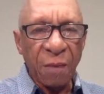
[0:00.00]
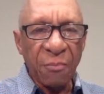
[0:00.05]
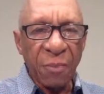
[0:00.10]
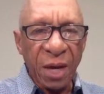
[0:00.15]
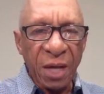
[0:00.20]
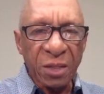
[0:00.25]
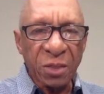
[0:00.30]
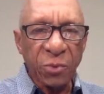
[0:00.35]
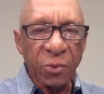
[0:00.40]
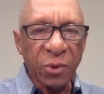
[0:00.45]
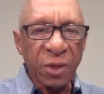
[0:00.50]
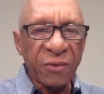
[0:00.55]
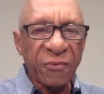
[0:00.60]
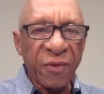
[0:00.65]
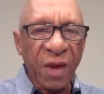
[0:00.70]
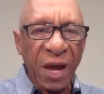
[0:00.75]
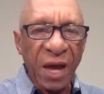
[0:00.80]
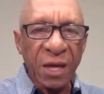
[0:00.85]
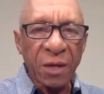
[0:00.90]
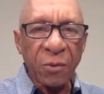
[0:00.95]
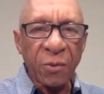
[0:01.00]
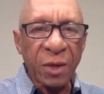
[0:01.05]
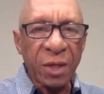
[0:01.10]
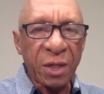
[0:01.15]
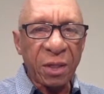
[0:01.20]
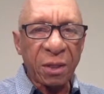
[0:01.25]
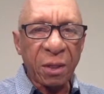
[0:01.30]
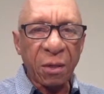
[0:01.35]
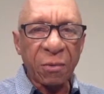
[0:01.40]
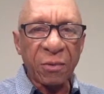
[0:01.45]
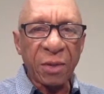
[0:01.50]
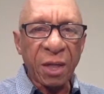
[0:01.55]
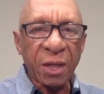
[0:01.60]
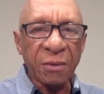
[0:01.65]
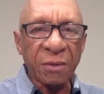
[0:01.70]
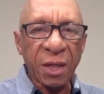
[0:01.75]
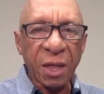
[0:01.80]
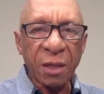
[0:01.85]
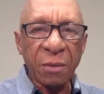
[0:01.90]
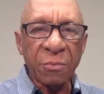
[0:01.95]
Banks are evaluated on
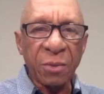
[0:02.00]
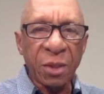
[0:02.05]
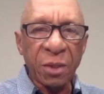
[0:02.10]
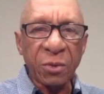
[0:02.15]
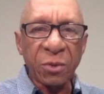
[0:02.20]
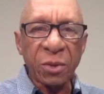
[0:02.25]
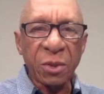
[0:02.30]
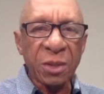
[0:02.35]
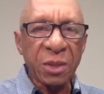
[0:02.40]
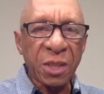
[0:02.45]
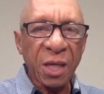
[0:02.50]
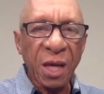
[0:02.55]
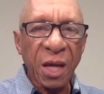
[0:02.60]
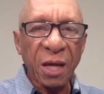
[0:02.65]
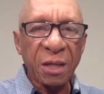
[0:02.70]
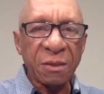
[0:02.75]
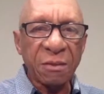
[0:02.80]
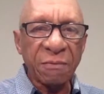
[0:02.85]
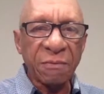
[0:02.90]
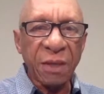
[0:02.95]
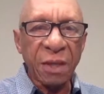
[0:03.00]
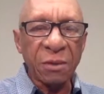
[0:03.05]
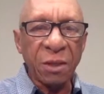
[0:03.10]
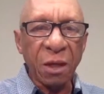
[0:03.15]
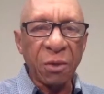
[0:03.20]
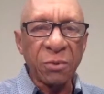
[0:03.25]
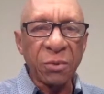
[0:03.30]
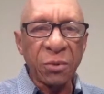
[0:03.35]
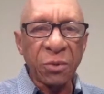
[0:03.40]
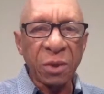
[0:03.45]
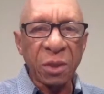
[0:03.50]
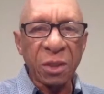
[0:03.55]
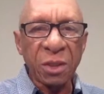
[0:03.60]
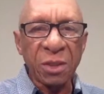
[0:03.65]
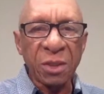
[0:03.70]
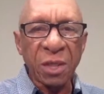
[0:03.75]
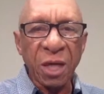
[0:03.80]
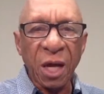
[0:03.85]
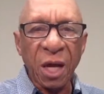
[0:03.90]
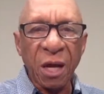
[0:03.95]
that. They can be criticized if they don't do a
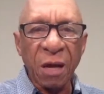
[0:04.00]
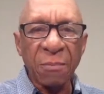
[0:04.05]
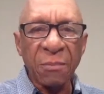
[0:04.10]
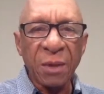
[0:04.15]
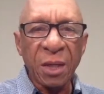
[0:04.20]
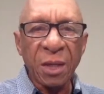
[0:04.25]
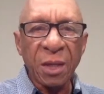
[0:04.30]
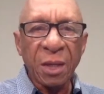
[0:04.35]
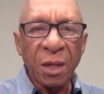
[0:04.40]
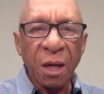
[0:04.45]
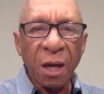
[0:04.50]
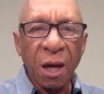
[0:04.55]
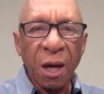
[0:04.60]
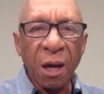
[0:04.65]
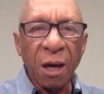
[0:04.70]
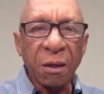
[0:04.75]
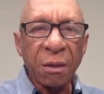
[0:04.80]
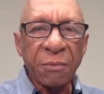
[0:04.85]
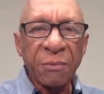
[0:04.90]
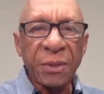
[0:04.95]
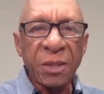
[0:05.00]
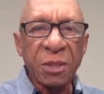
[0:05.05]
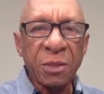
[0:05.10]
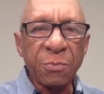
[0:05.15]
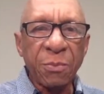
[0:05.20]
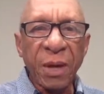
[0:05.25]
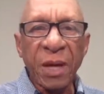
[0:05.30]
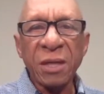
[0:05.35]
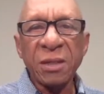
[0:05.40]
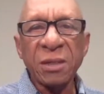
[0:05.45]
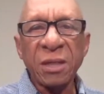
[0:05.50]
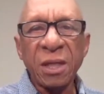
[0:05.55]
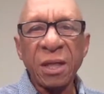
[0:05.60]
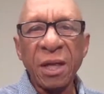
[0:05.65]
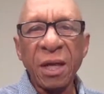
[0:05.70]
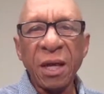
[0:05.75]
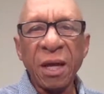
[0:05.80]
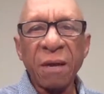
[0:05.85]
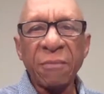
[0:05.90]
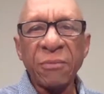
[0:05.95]
good job. All of these banks that
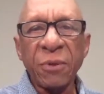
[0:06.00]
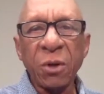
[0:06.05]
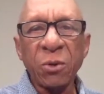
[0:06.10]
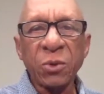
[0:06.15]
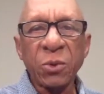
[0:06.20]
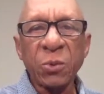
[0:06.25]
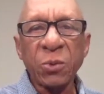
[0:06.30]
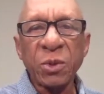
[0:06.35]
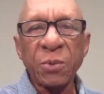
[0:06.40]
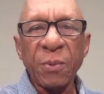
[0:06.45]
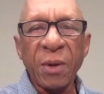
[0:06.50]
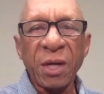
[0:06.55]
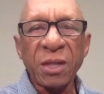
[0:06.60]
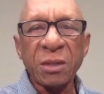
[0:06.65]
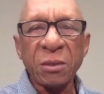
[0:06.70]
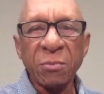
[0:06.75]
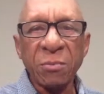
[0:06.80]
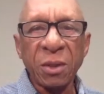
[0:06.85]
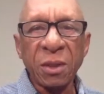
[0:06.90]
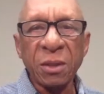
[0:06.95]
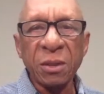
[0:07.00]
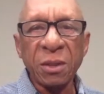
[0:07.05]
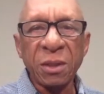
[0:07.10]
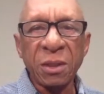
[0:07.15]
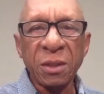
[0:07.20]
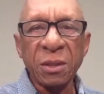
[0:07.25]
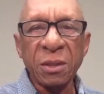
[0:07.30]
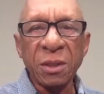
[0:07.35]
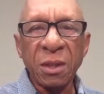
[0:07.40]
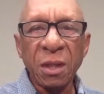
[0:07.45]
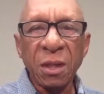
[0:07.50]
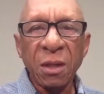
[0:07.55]
have those responsibilities